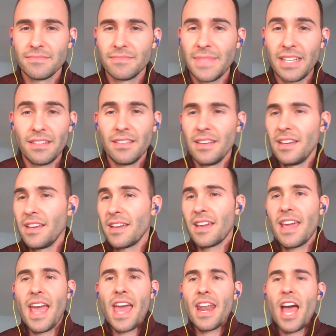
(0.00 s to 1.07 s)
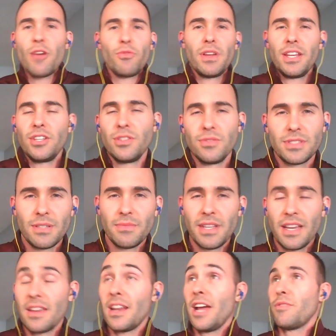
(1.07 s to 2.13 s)
But can I really do something?
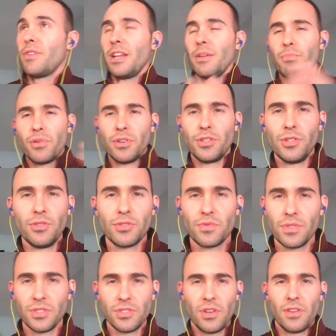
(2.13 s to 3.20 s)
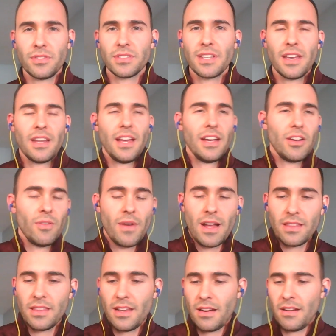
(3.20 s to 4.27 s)
Can I really produce results? Can I go
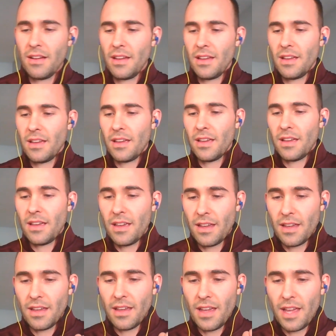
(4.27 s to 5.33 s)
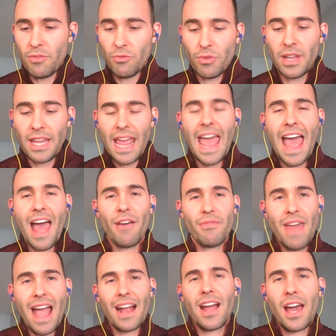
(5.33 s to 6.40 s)
out there and really have
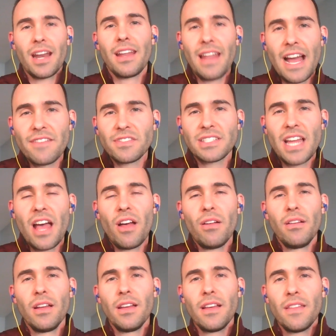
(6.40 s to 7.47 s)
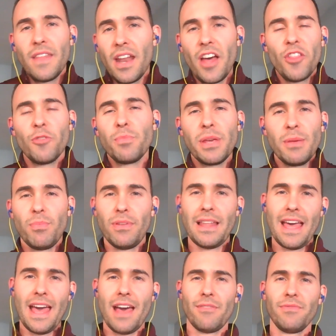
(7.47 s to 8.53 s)
that kind of lifestyle that other people
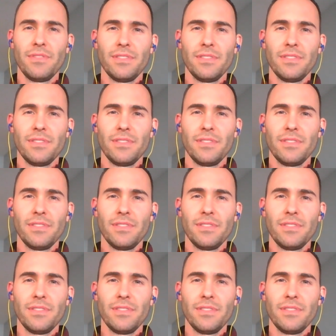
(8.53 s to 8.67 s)
have?